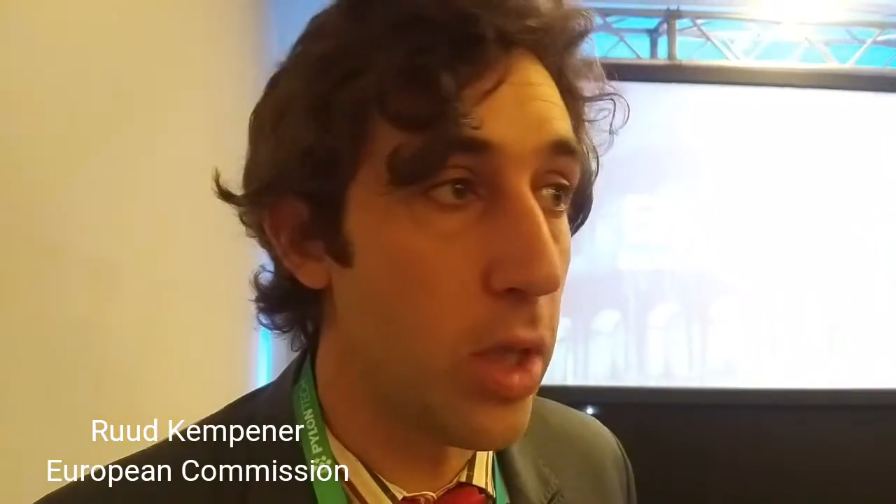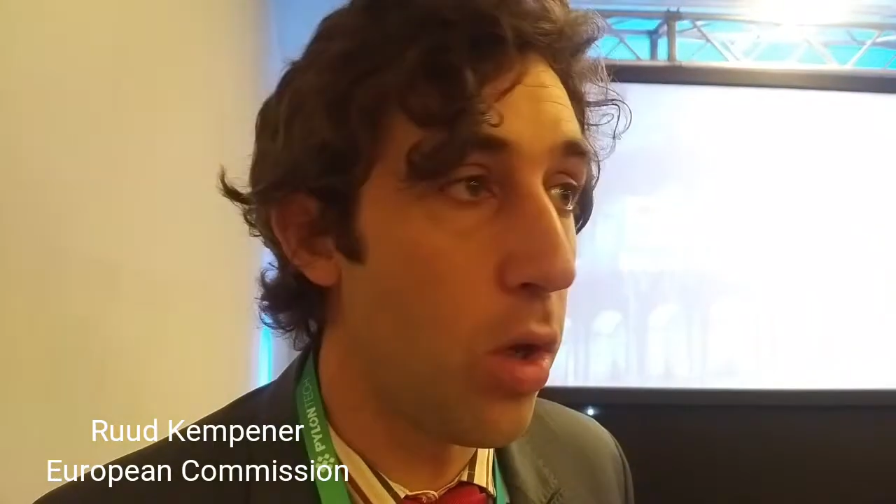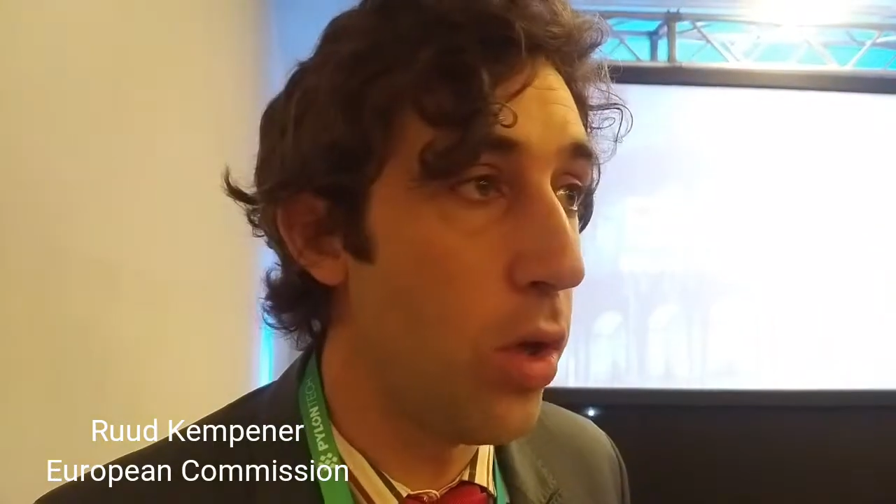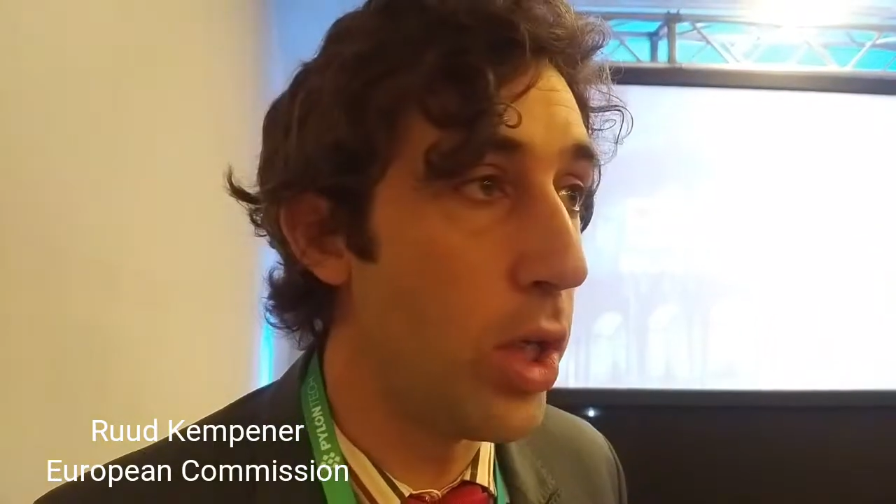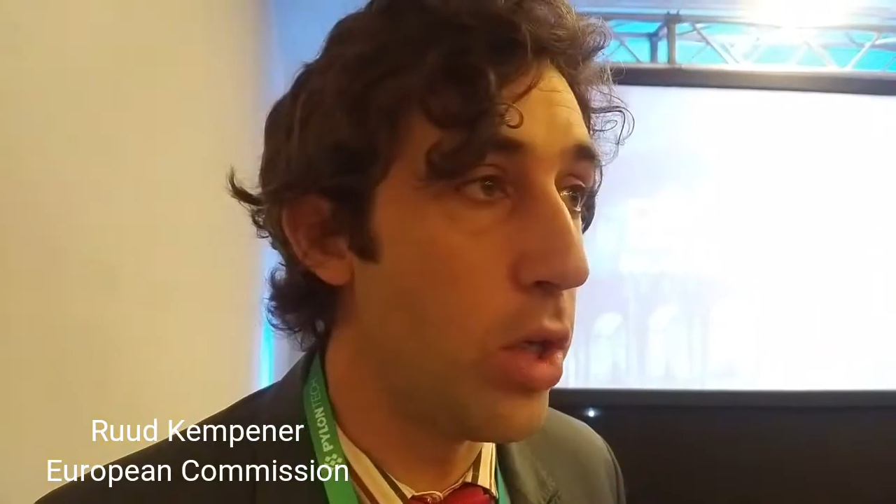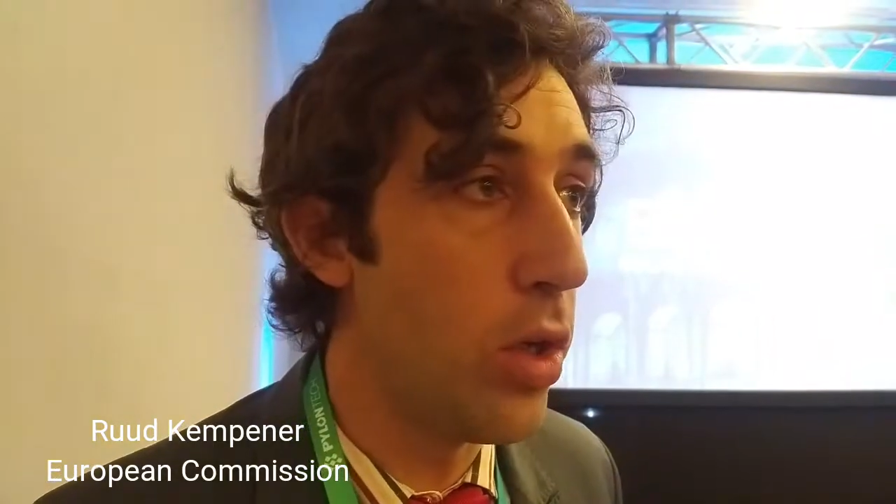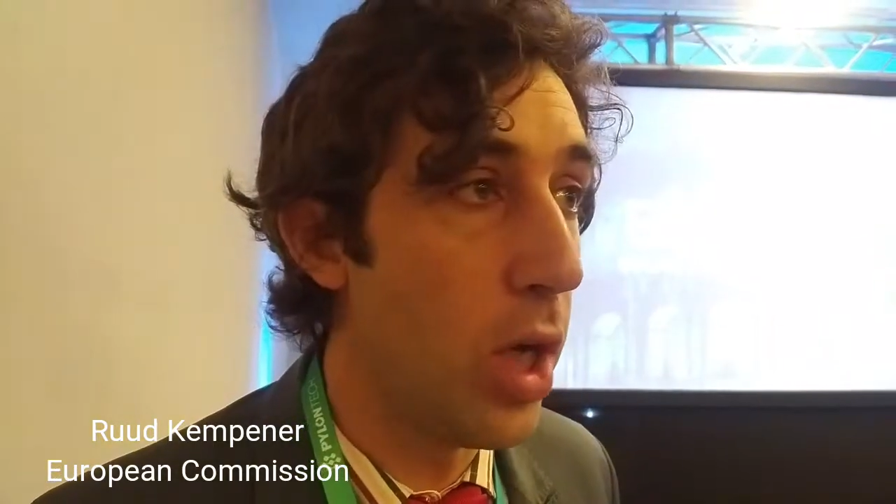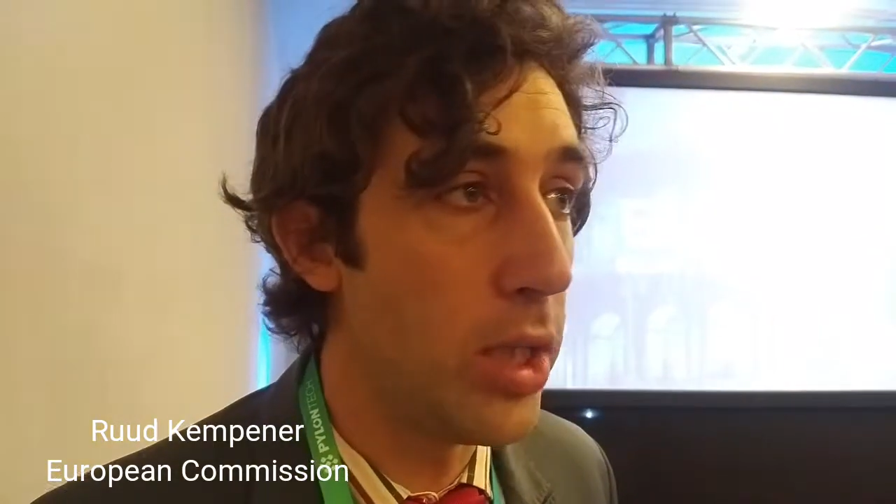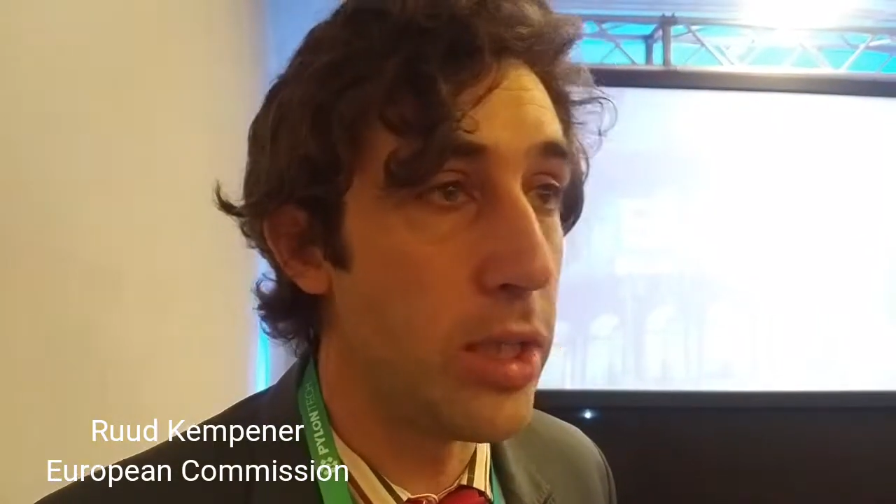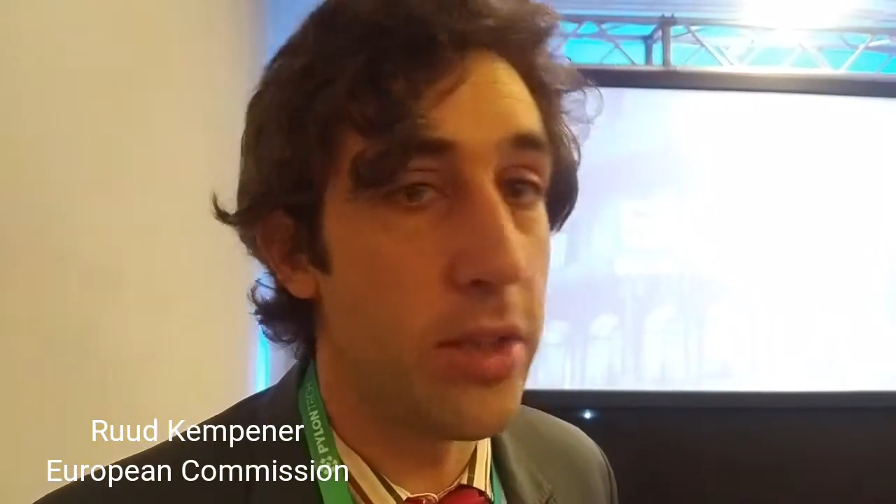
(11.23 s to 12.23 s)
including the
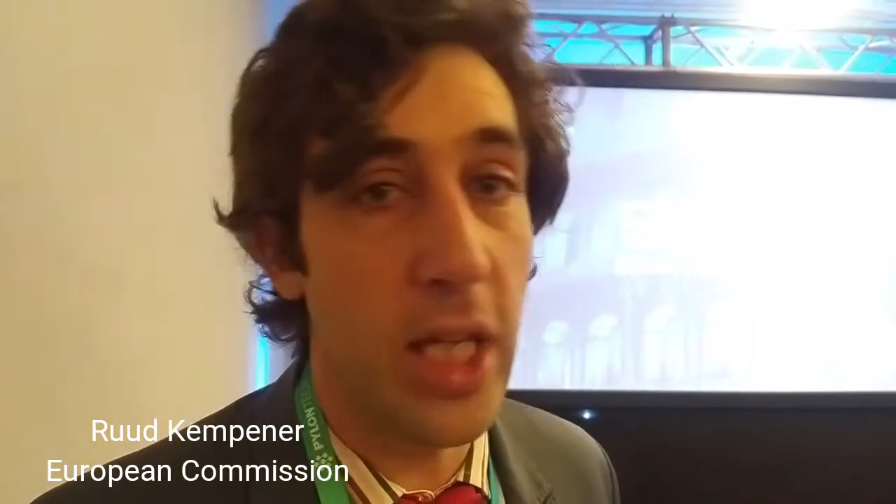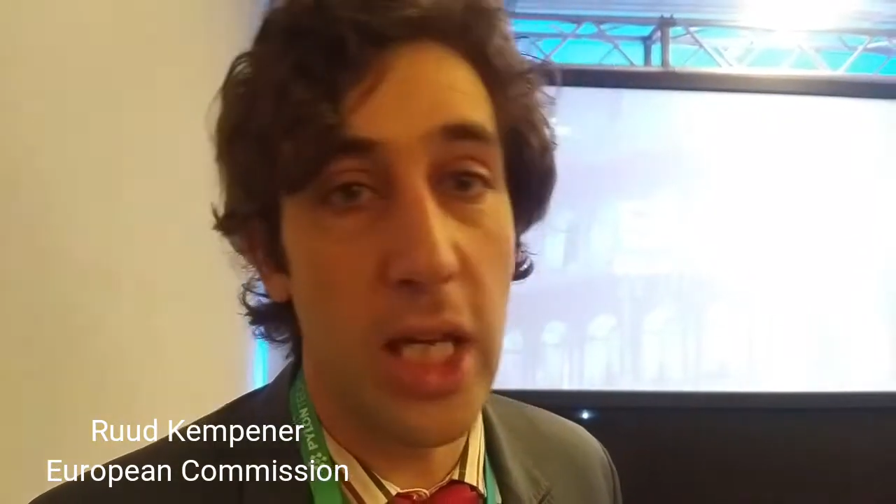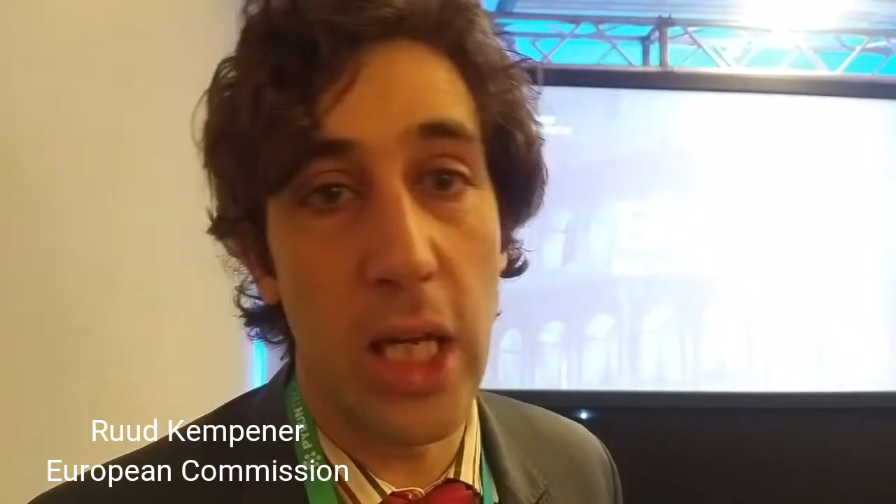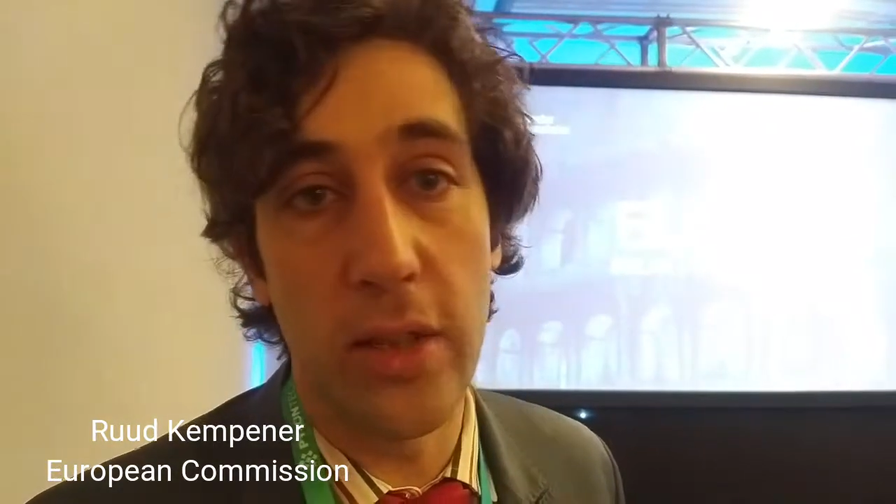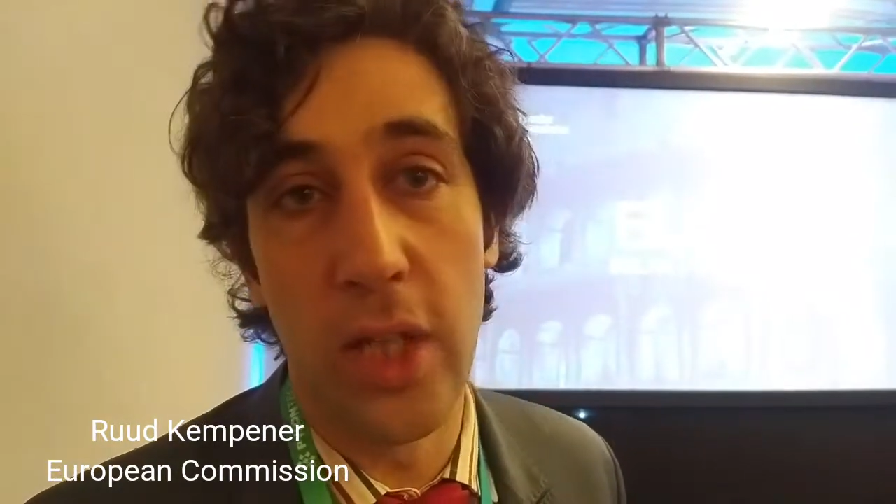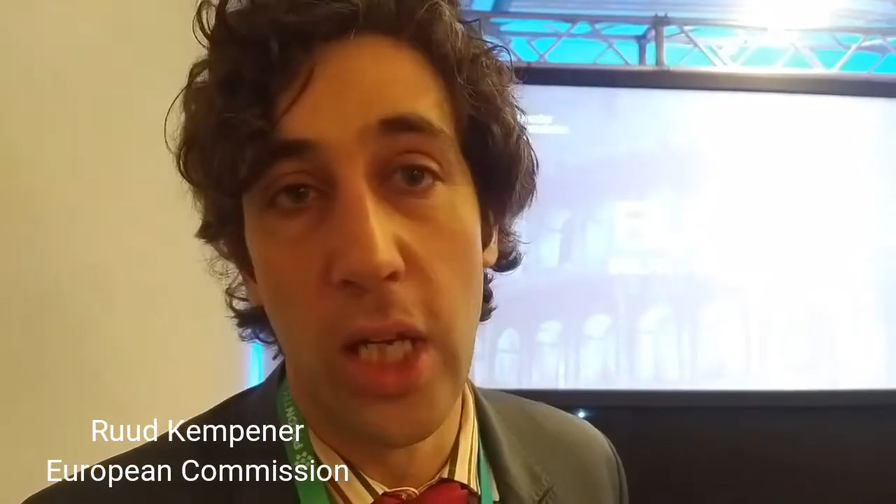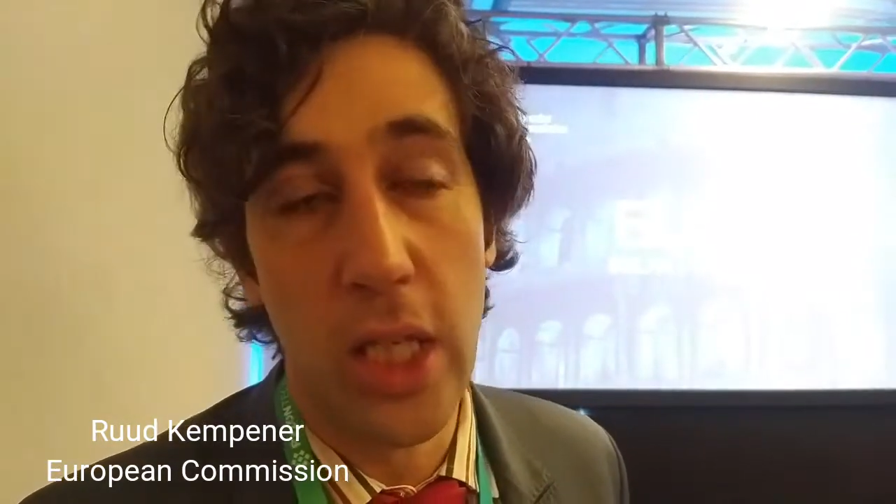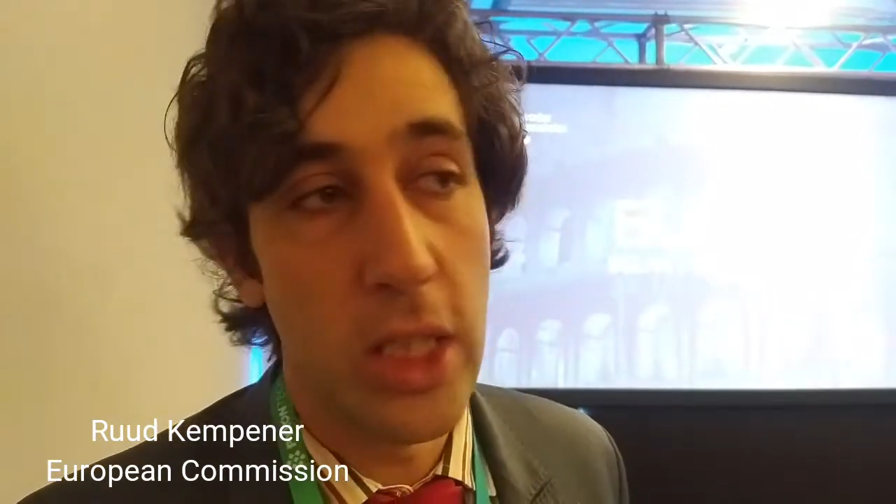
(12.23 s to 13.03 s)
United States,